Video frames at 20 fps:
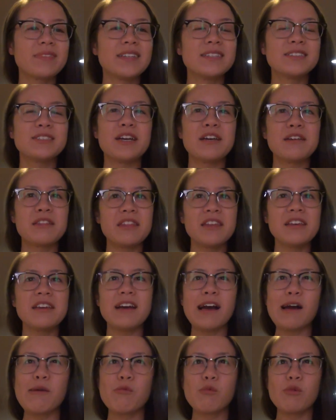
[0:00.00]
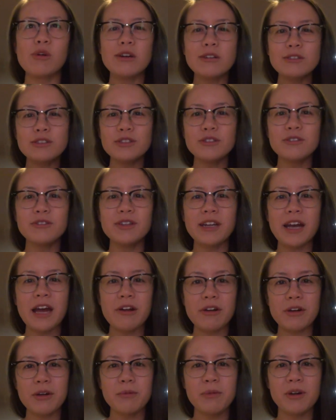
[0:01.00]
So I think I will do an
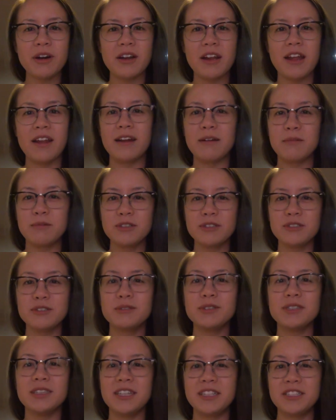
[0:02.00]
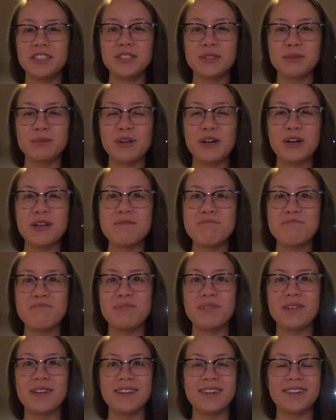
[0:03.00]
Arrow one and I will do a Legends one,
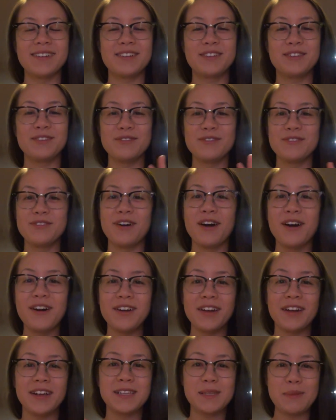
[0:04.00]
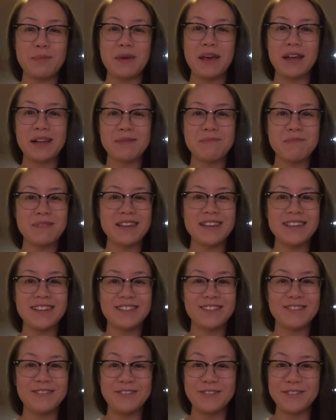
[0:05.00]
but do not expect me
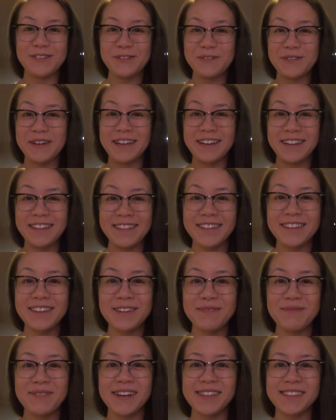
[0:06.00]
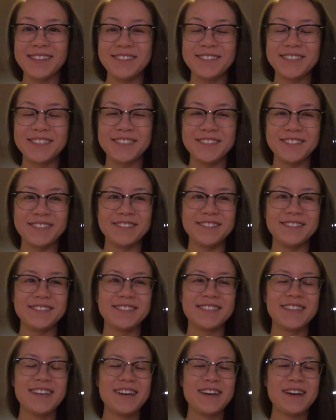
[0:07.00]
to know anything about those
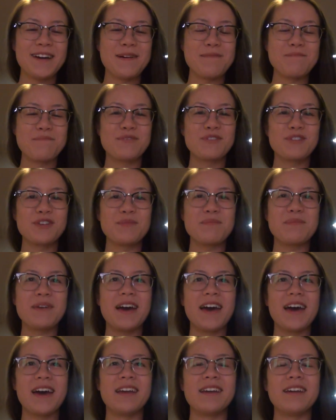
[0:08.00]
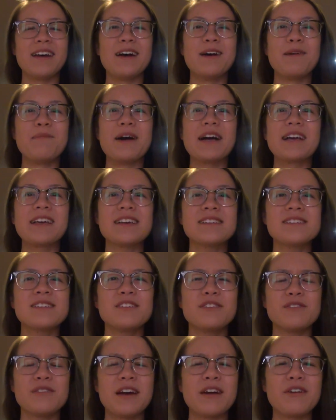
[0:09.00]
shows. I'm pretty bad. Um, I guess I
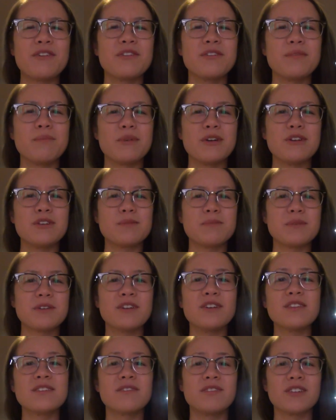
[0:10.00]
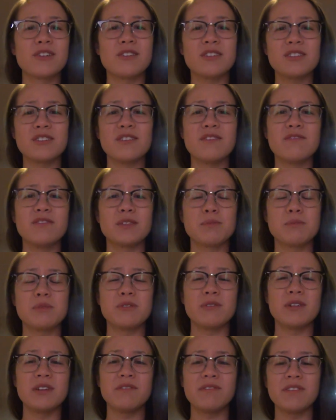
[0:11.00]
know Arrow the most because of the crossovers
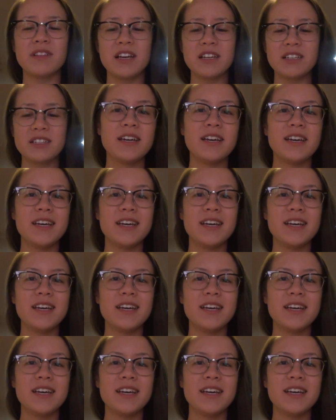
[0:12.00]
between Flash.